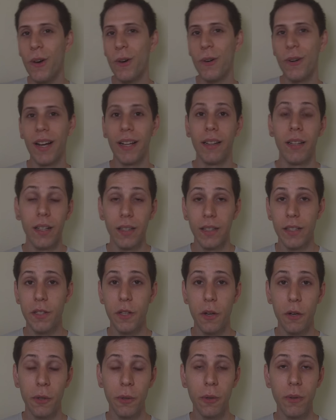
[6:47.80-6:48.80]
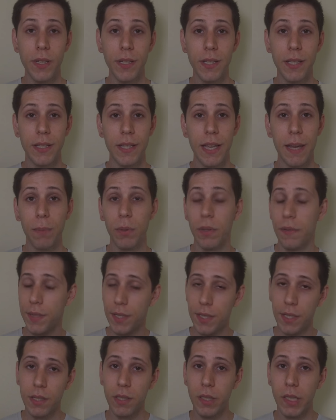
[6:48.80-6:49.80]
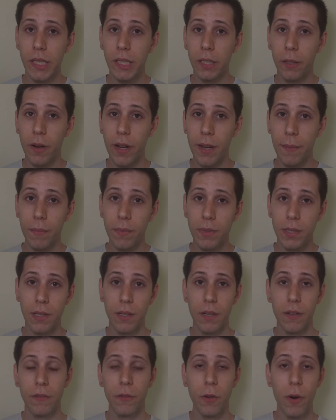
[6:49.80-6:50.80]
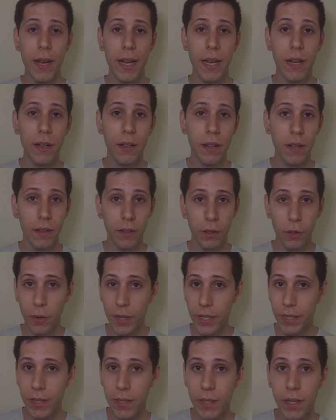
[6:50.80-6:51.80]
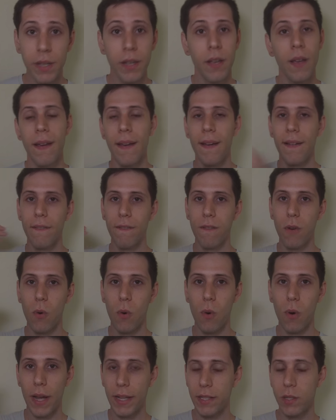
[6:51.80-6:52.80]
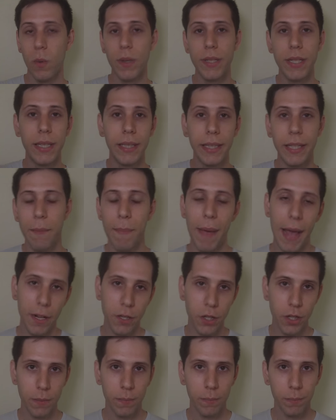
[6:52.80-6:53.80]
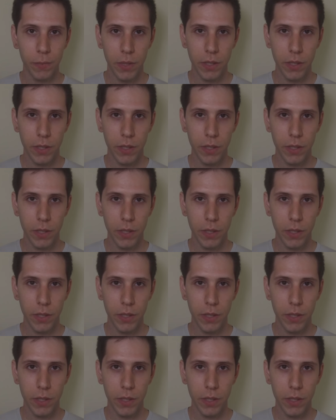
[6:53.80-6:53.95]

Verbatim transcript: All right, let's go through this example of six kilograms of grain grist for a 20 liter batch.